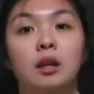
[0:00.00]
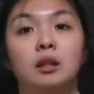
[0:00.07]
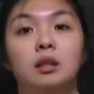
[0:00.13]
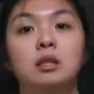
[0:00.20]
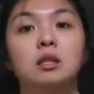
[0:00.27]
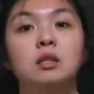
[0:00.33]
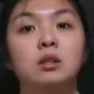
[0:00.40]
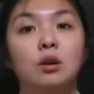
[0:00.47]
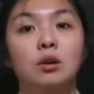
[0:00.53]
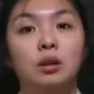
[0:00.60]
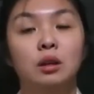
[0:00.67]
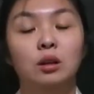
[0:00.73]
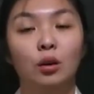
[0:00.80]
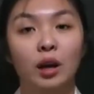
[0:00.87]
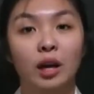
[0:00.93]
This is so
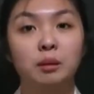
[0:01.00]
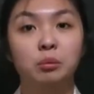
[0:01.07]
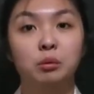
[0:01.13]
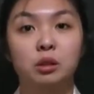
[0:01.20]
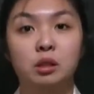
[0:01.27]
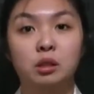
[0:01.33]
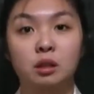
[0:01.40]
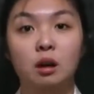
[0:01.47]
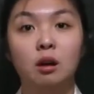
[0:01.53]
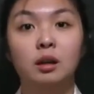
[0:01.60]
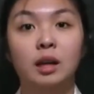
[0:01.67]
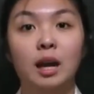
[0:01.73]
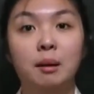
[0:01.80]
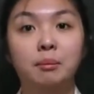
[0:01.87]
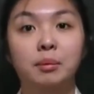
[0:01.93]
that you're able to start
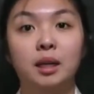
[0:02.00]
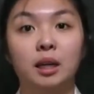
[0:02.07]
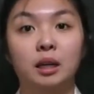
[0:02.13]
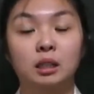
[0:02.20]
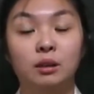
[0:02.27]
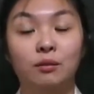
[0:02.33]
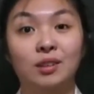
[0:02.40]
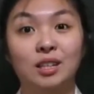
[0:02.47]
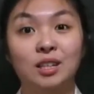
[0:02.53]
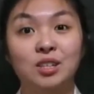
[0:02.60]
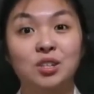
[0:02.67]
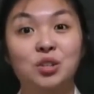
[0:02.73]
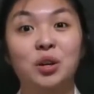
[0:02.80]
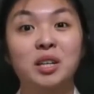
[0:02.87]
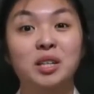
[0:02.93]
gambling activities
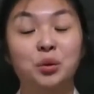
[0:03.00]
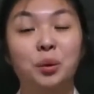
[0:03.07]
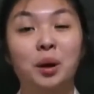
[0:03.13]
straight